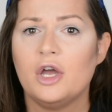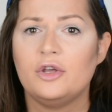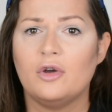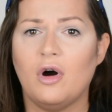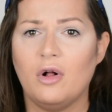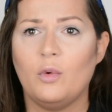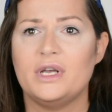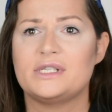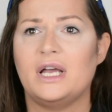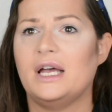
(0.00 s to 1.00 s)
you
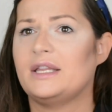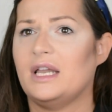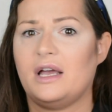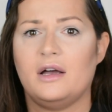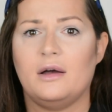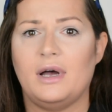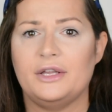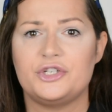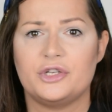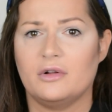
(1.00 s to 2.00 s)
always get like a
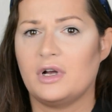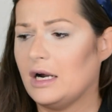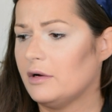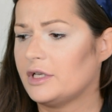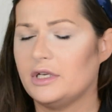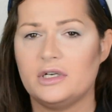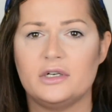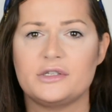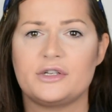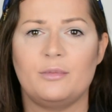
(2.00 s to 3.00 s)
additional
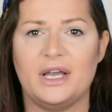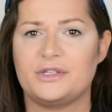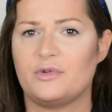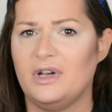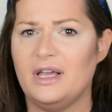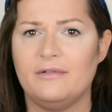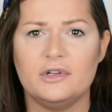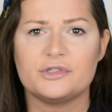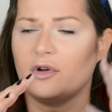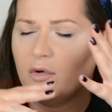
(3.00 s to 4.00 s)
character, some extra
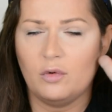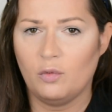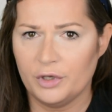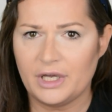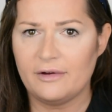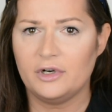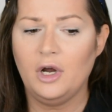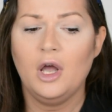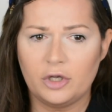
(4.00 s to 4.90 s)
levels or whatever.